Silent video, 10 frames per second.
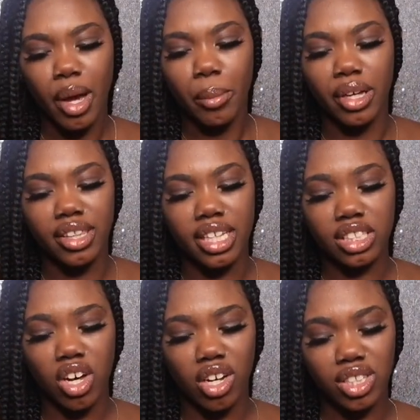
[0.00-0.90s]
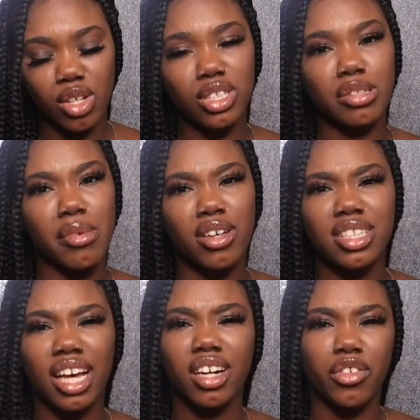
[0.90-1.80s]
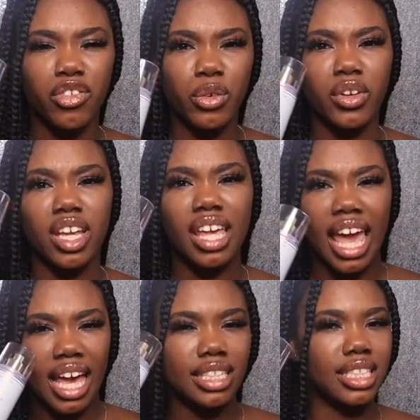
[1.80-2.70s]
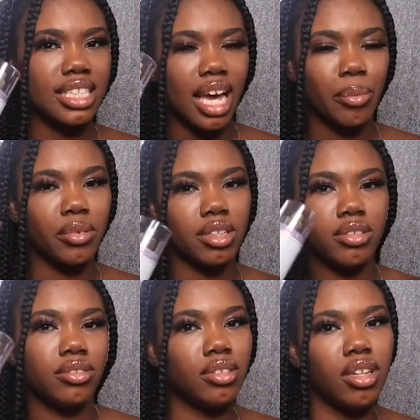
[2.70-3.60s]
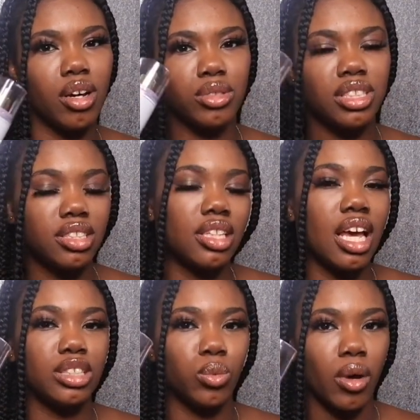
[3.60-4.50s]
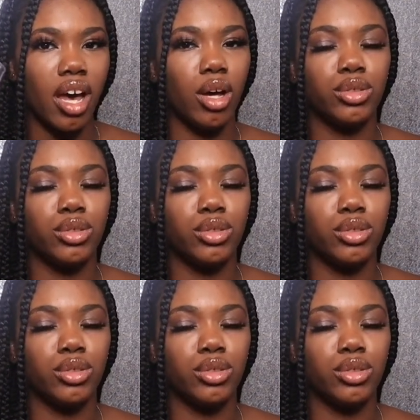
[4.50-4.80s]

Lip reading: But this also smells like a fruity candy type of, you know, scent as well.